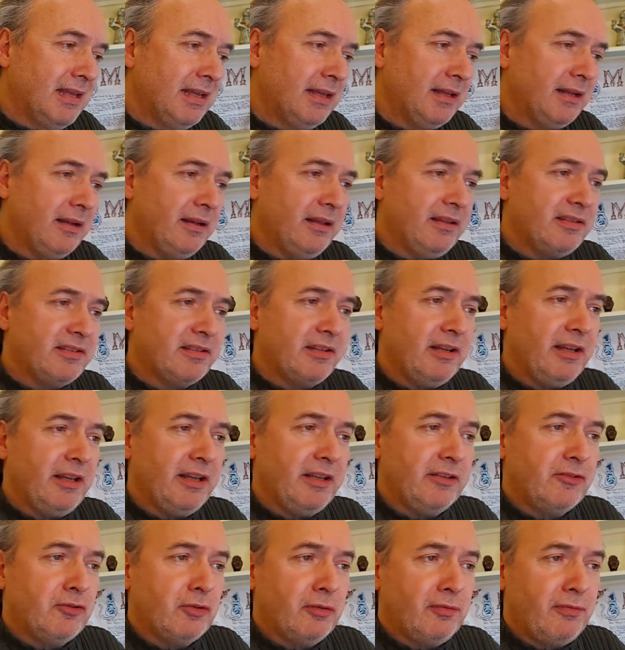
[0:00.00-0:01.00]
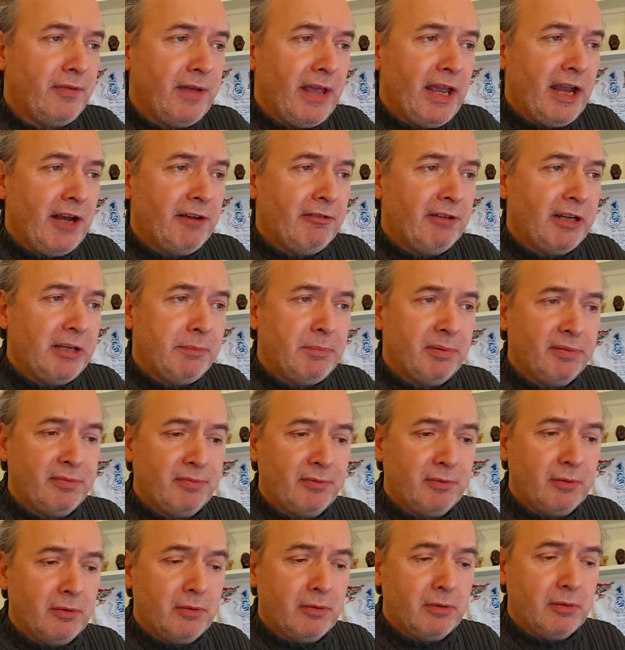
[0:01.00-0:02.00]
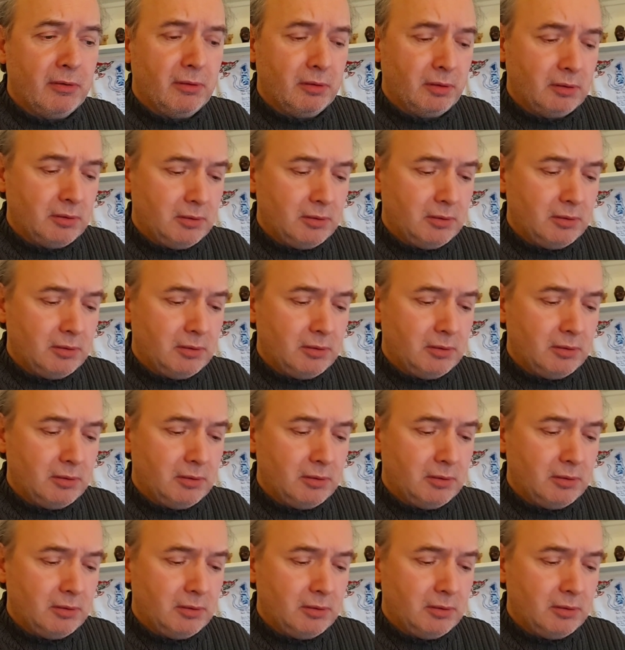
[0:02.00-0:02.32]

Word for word: Listening to Faerie before